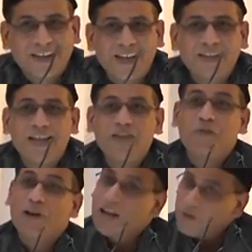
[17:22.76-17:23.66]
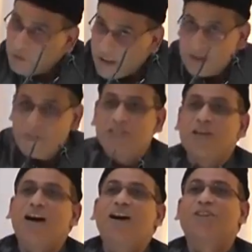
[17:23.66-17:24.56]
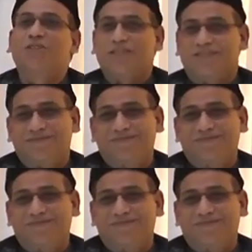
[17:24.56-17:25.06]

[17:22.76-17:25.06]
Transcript: And therefore I would very much urge